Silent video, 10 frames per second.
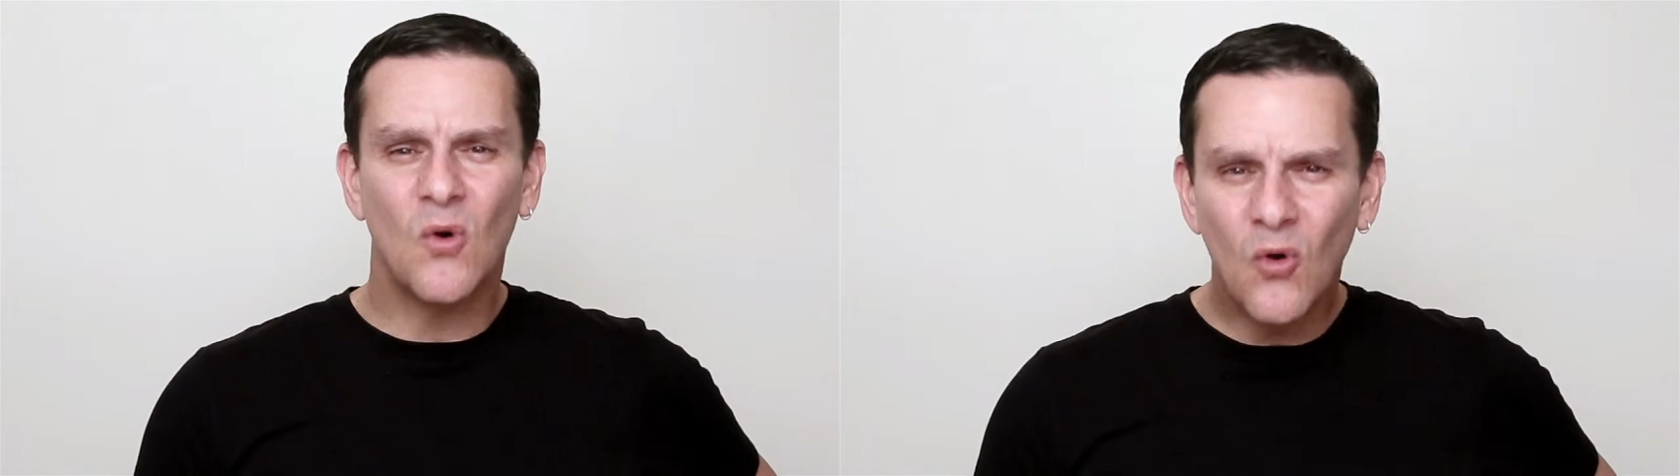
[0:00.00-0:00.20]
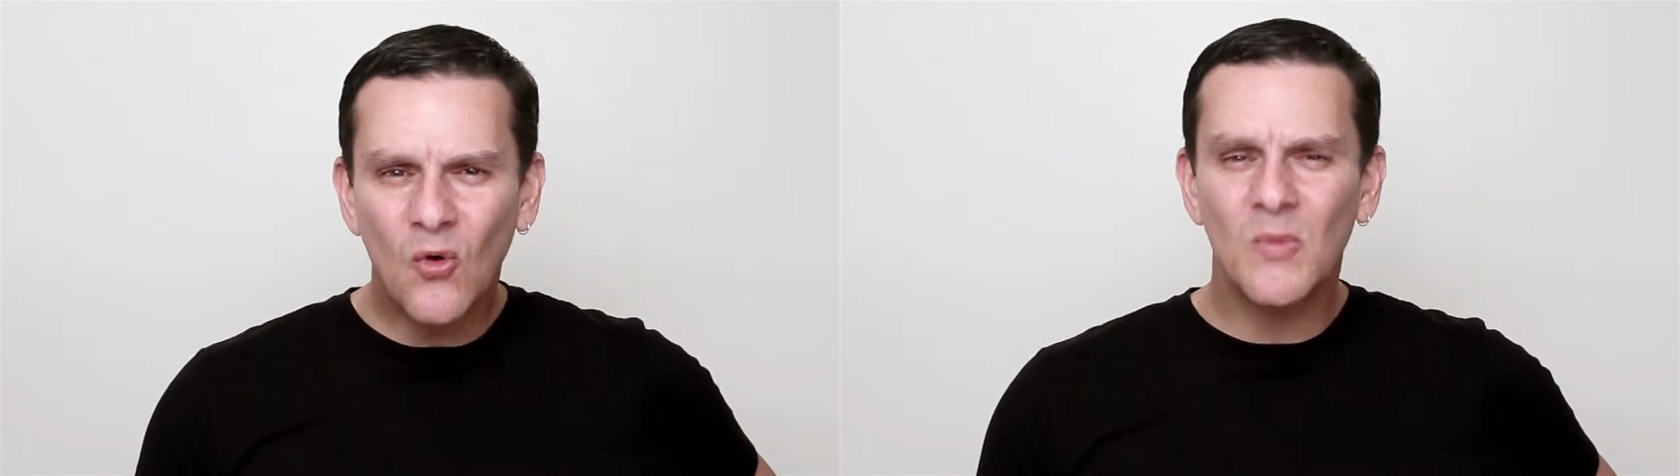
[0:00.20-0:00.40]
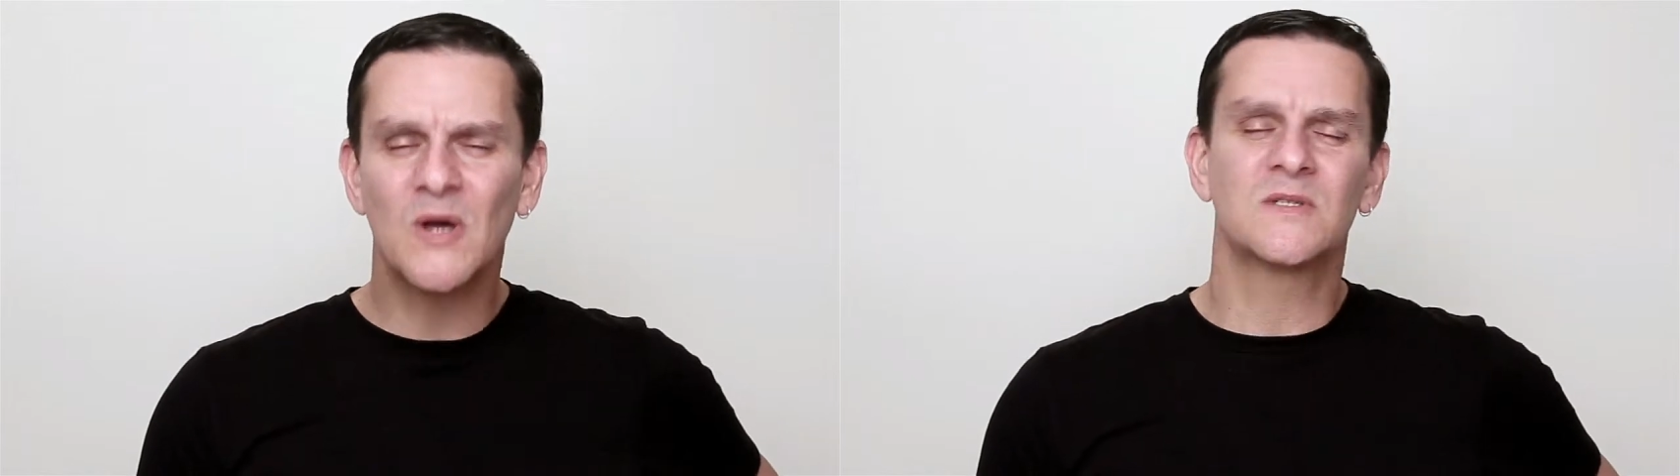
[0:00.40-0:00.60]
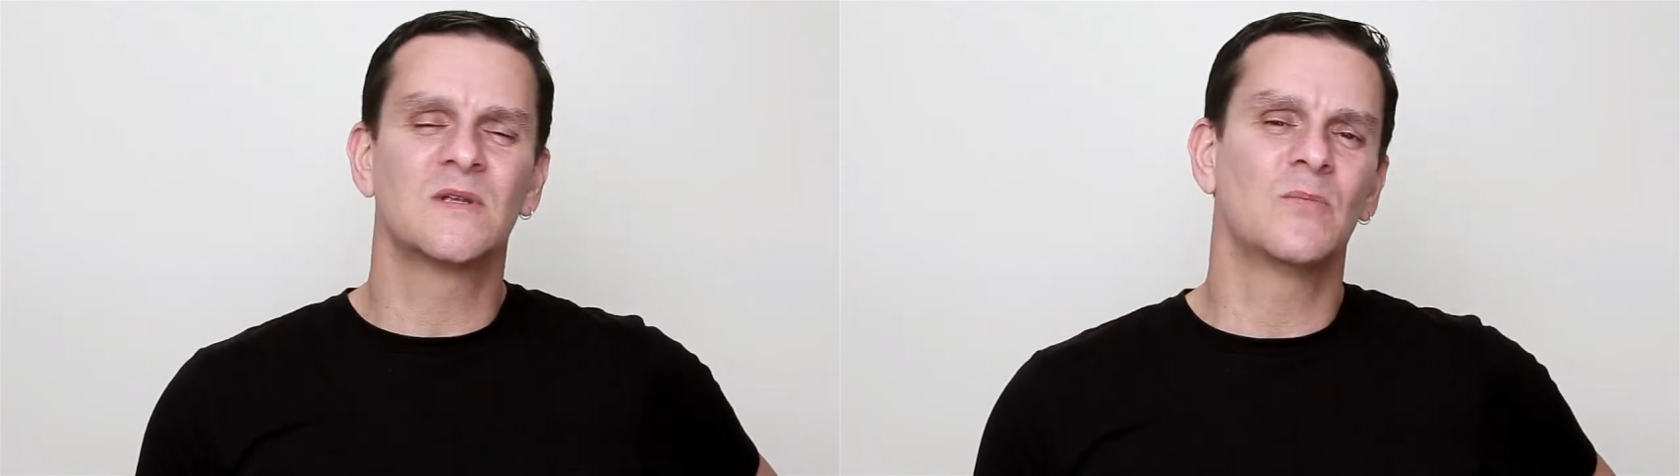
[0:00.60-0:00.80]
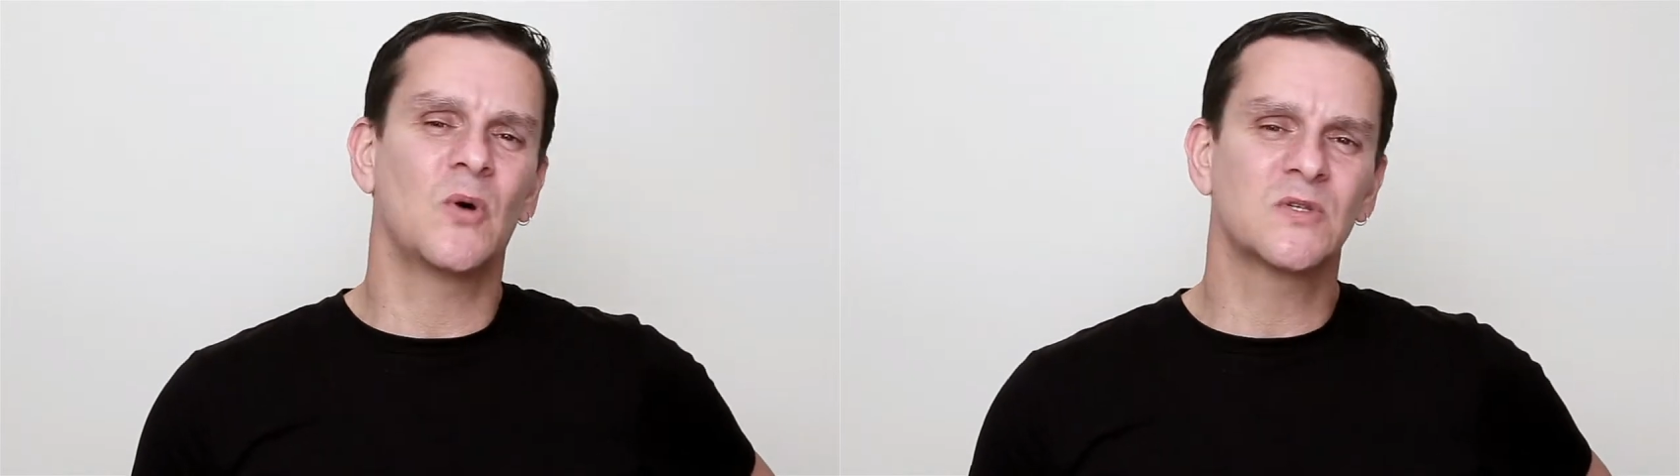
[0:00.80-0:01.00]
almost
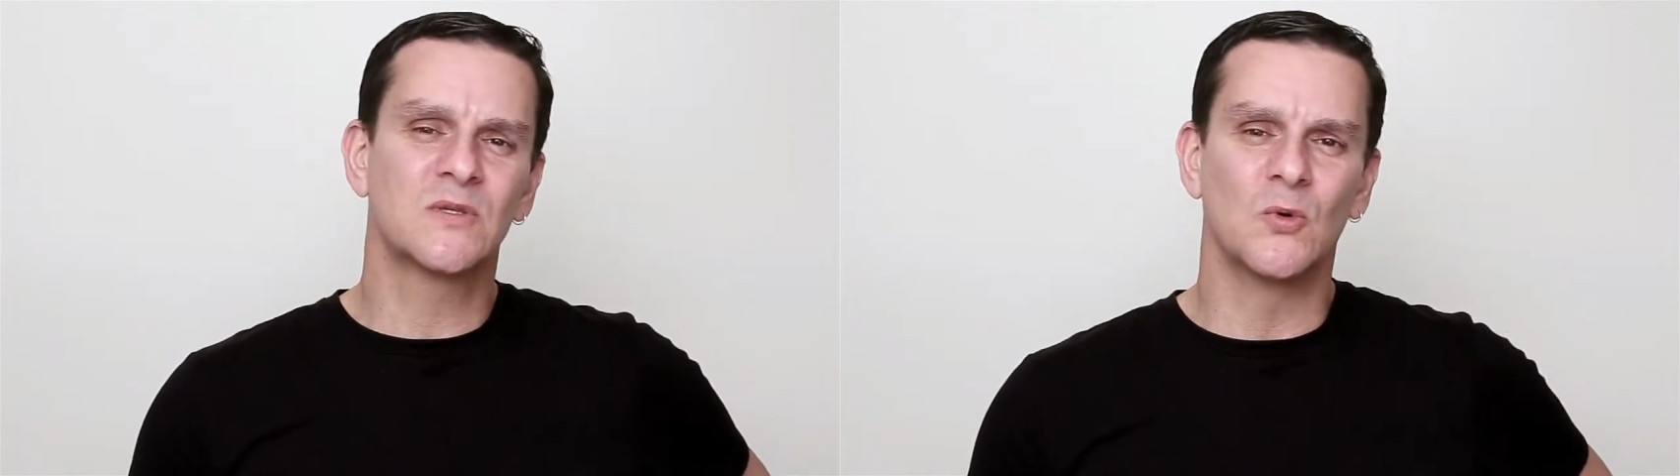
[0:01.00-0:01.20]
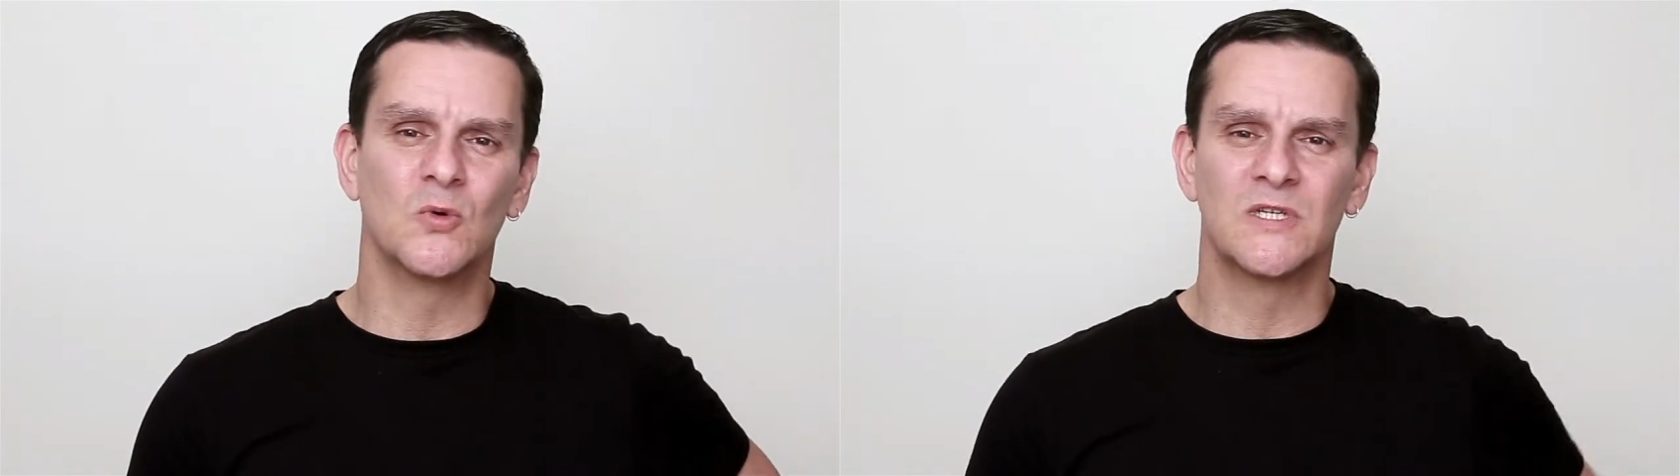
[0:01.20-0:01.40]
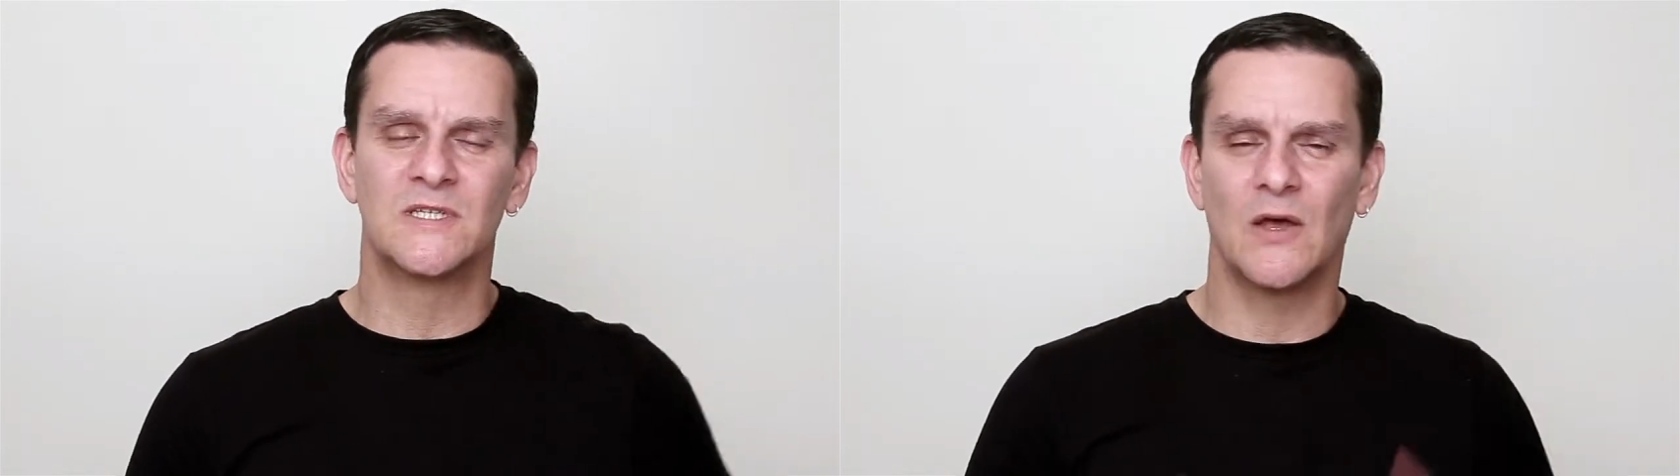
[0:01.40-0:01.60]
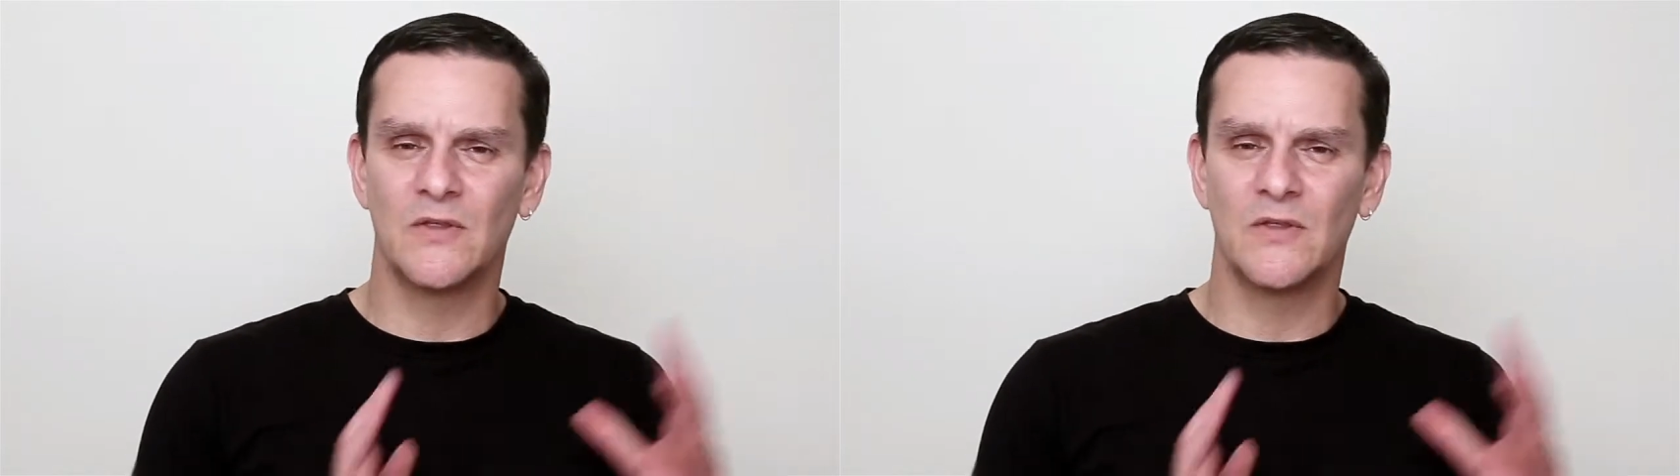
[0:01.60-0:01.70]
impossible to tell